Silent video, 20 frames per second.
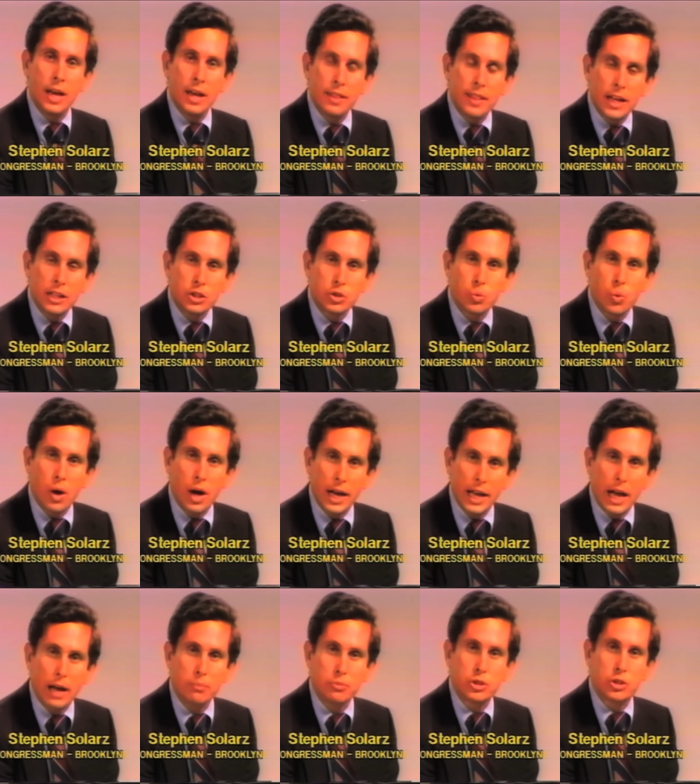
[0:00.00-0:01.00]
That's why
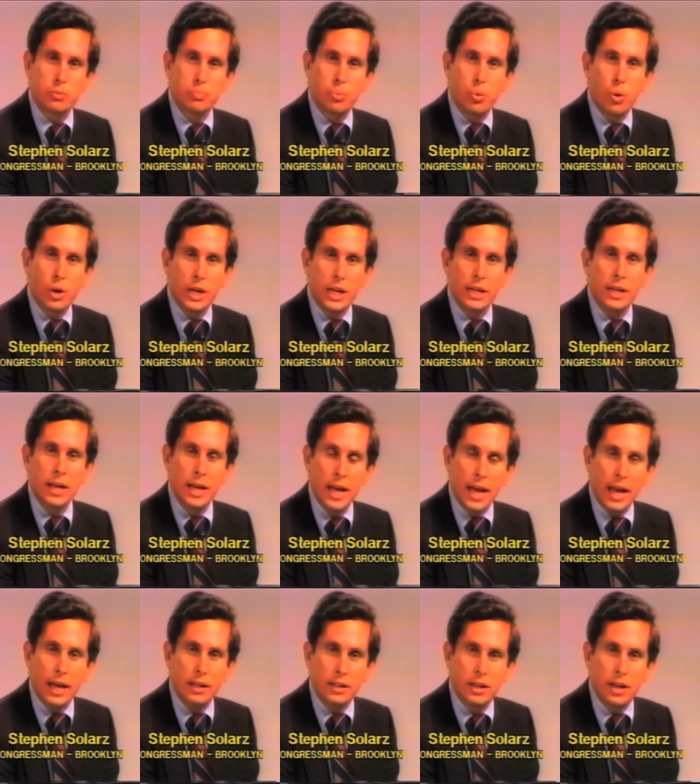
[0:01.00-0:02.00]
I'm supporting
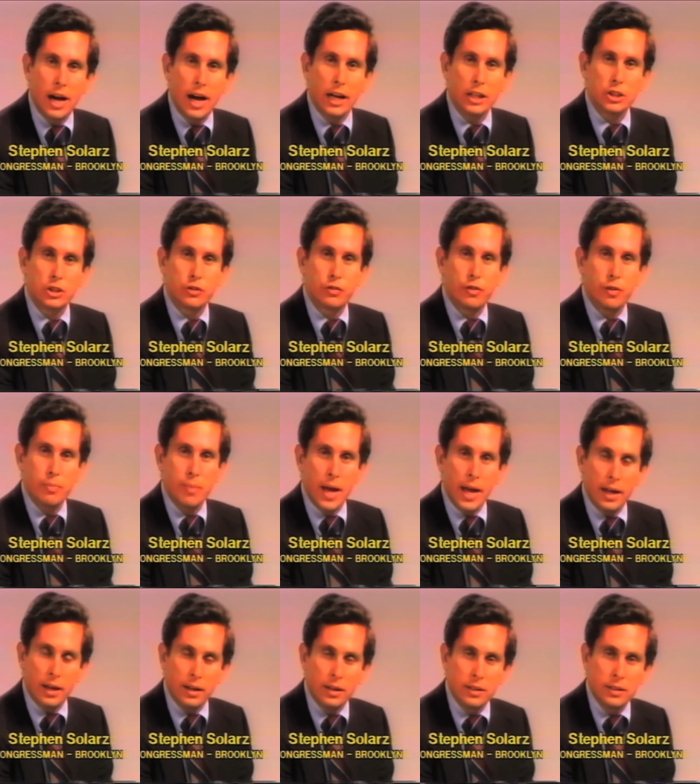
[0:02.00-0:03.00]
Ed Koch for
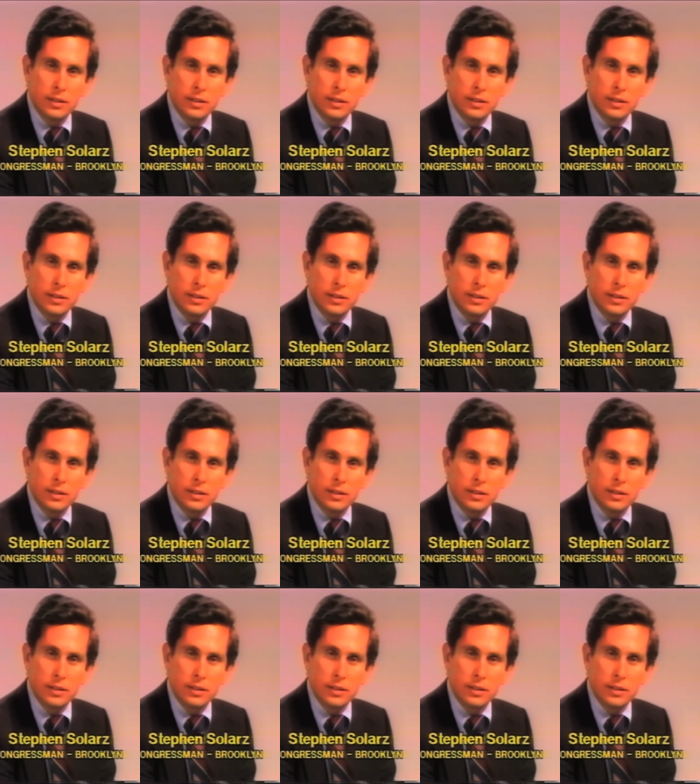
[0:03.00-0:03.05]
mayor.